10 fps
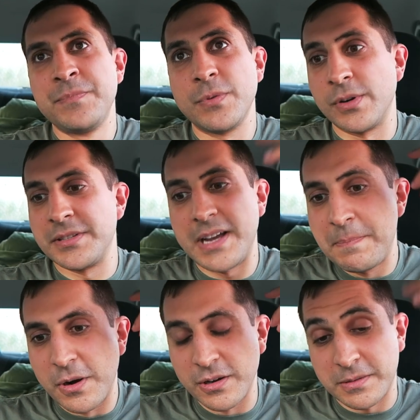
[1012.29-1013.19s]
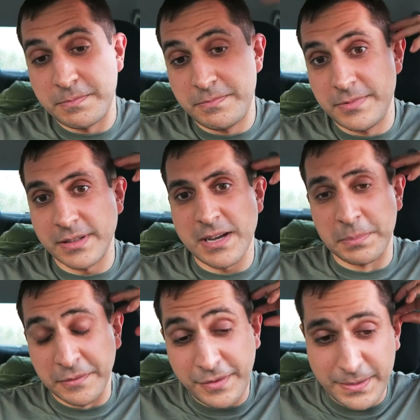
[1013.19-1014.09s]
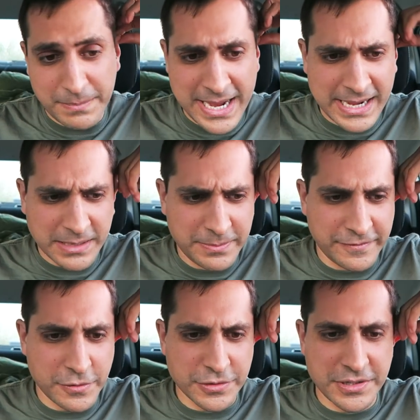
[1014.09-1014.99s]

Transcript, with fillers: whereas I parked a couple feet back before.